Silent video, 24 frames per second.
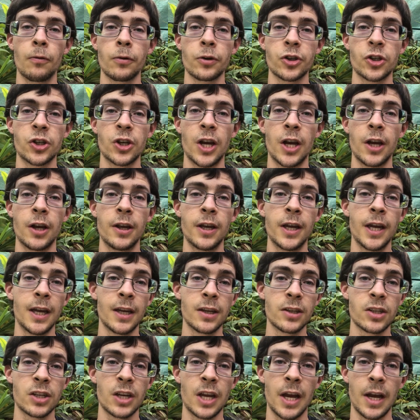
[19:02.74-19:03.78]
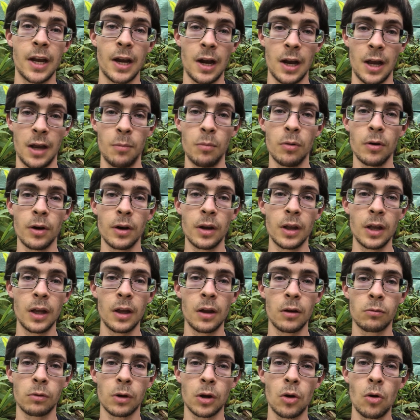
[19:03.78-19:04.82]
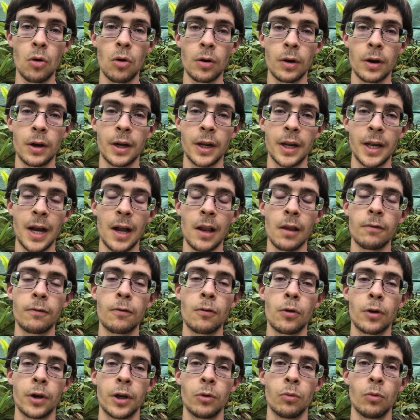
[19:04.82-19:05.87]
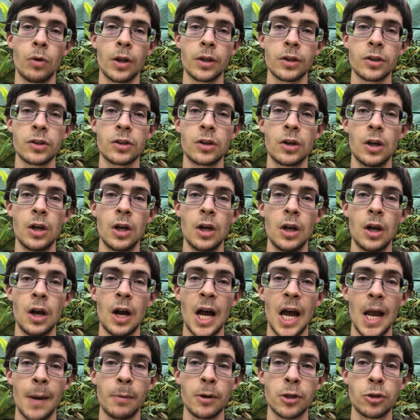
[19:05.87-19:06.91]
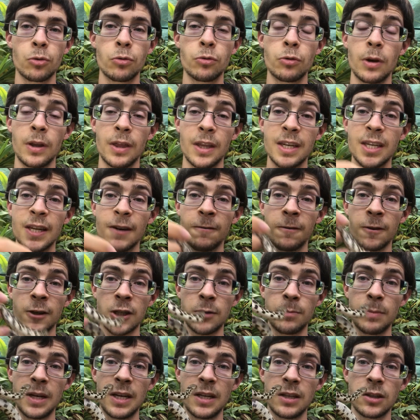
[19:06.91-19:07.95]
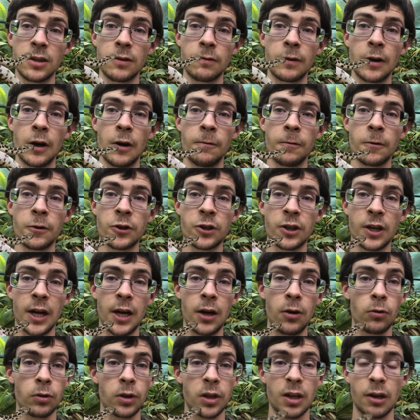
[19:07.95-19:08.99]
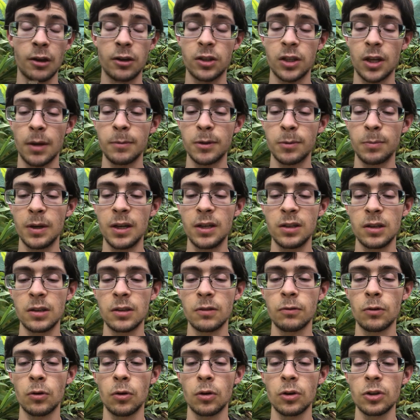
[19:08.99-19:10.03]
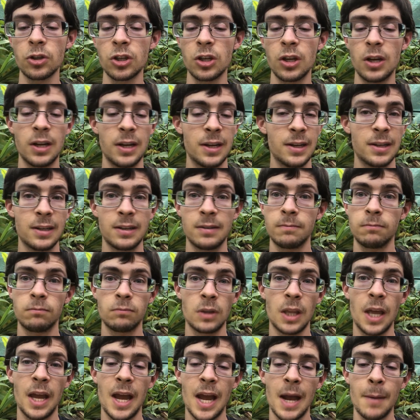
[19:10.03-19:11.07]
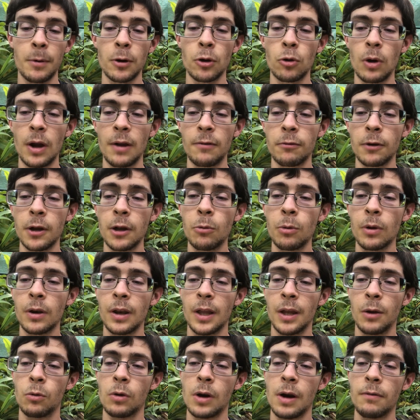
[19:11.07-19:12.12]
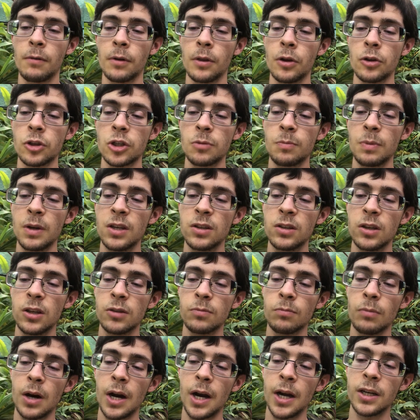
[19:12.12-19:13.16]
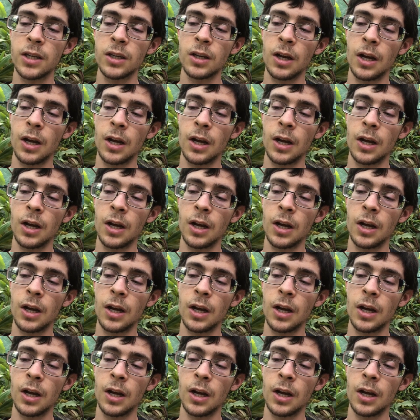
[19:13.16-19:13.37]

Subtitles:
snake, king snake hybrid recorded in California once. Hybrids between the different species of gopher snake, or the subspecies, of course, they happen quite frequently wherever those species might